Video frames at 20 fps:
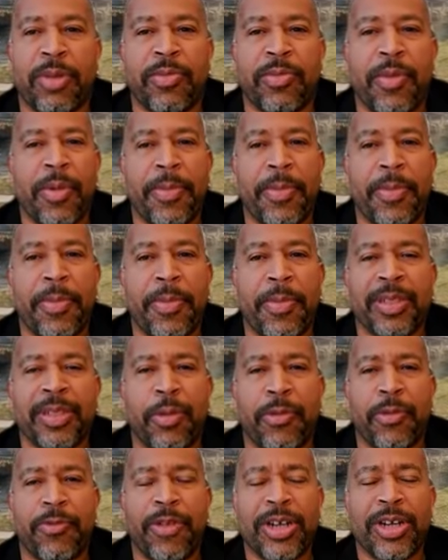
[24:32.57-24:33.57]
a business
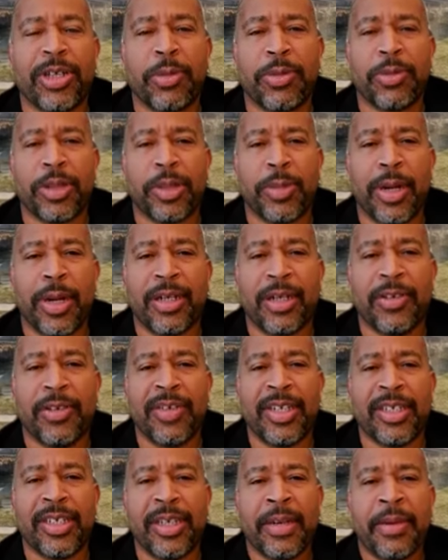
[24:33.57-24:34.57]
professional
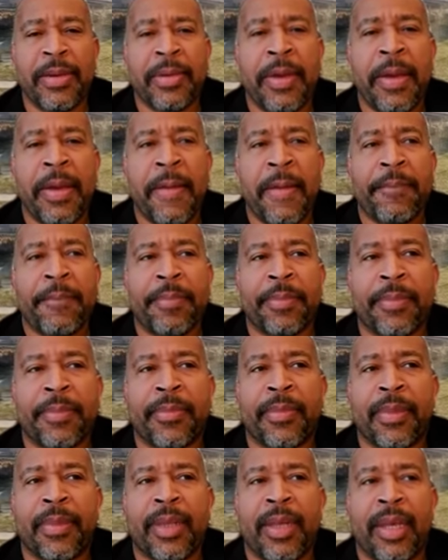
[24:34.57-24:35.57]
perspective is
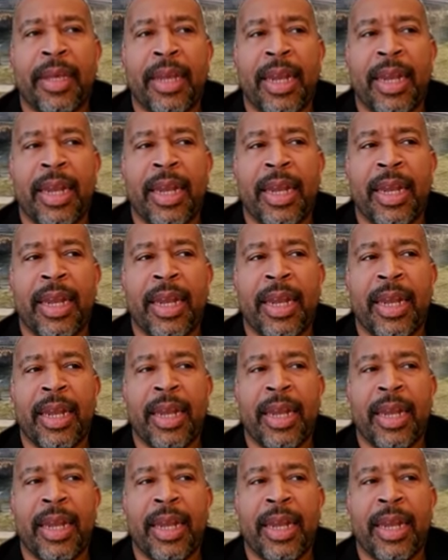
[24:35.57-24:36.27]
like